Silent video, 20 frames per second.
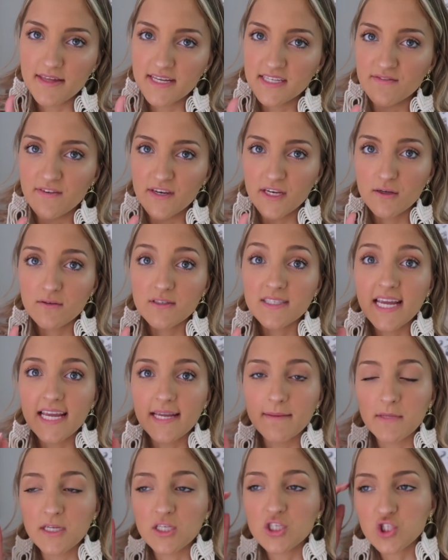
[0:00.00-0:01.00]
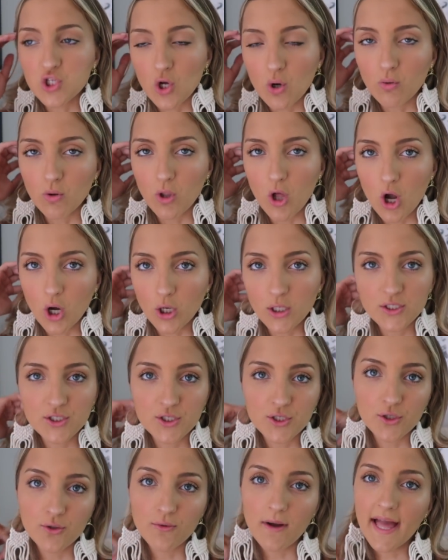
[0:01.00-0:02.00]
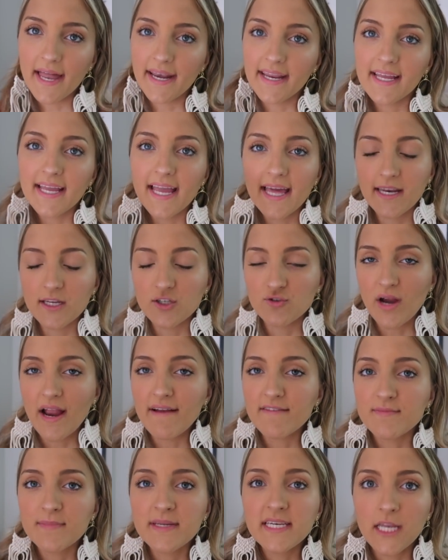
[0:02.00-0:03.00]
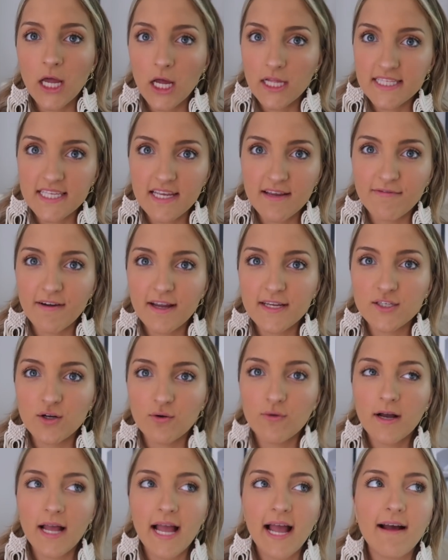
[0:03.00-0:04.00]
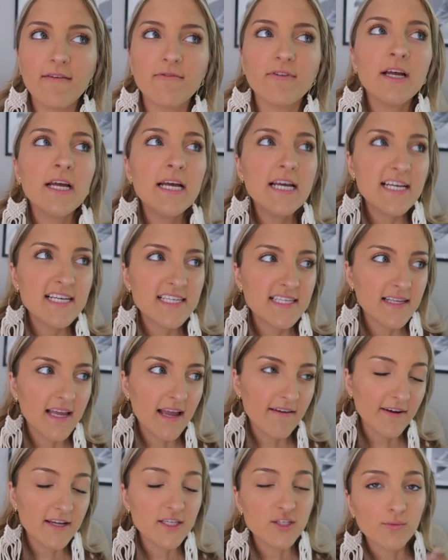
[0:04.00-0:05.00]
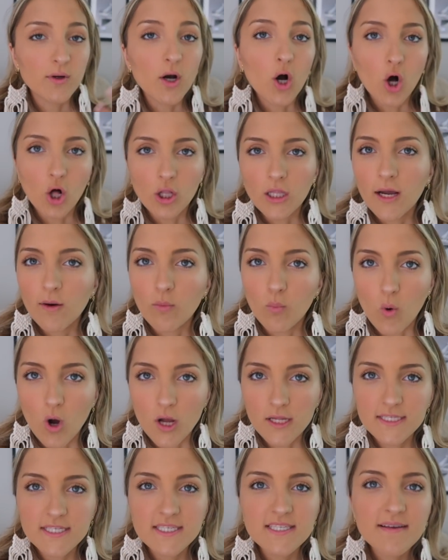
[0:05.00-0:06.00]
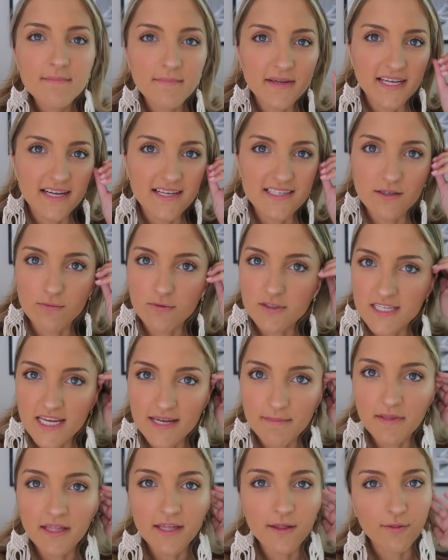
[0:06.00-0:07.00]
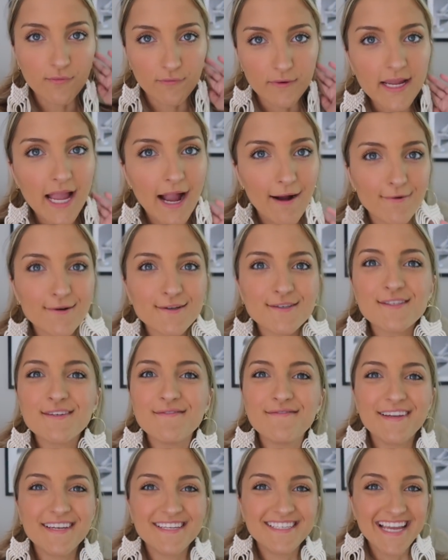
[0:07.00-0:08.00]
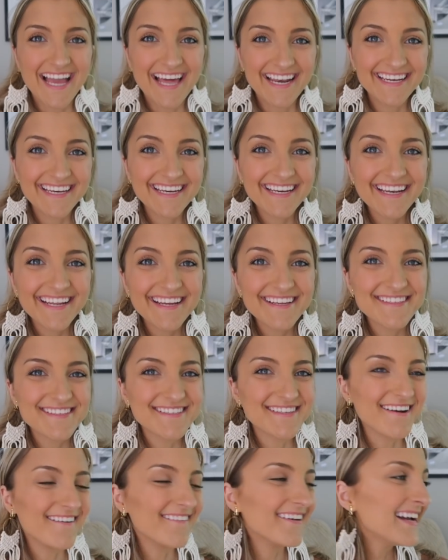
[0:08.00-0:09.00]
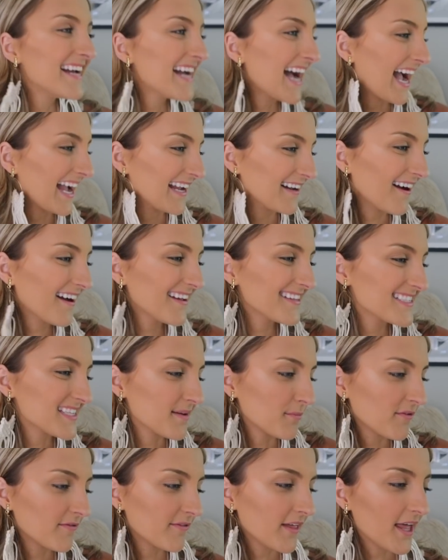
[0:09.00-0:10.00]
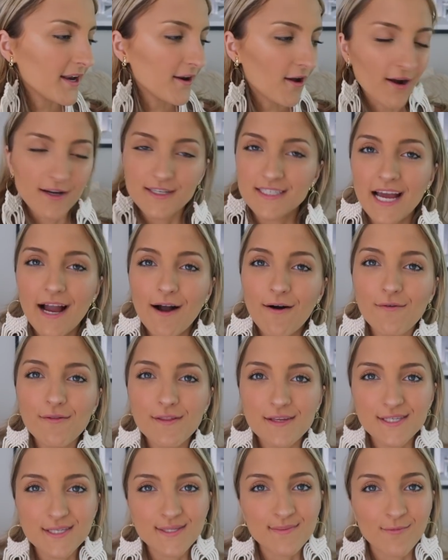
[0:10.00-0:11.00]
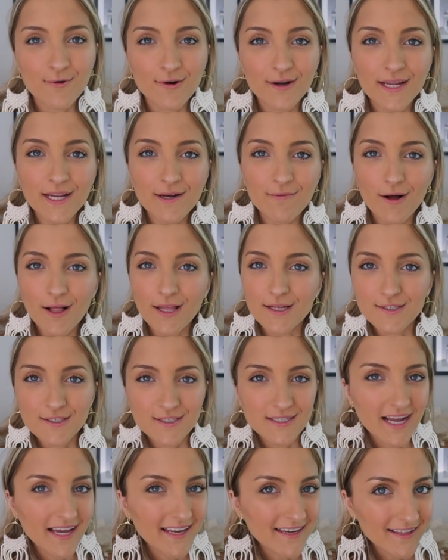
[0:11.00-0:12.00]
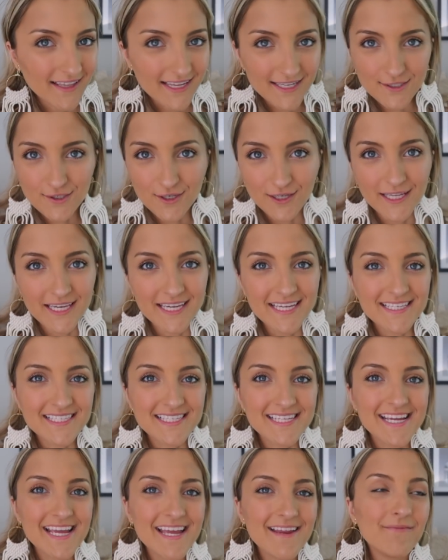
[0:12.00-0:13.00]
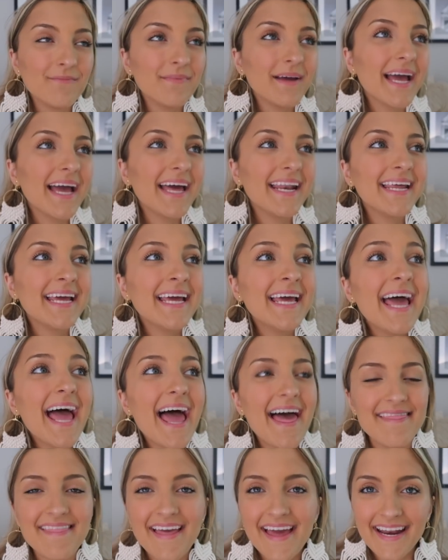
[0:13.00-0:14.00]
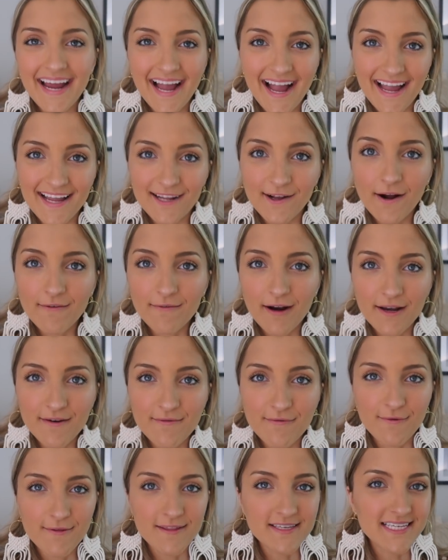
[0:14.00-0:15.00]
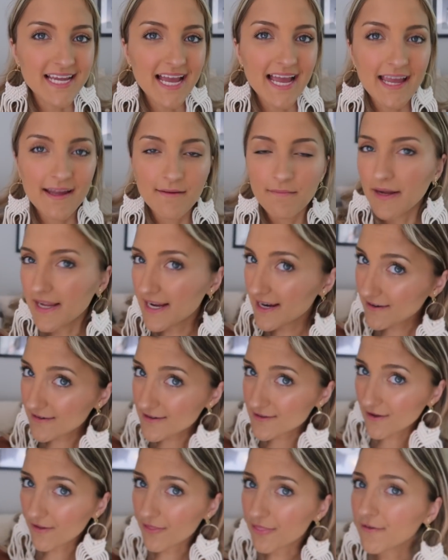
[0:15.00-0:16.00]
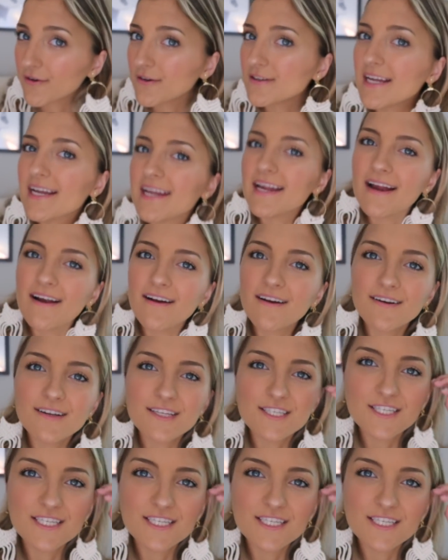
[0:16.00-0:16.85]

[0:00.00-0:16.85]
These videos take me so long to edit, and it drives me nuts if I don't have, if I do it all at once, because it will take me like 3 hours to finish editing it. So I got some of that knocked out this morning while I just kind of like took it easy in bed, and then I got ready for the day. My hair is on third day hair.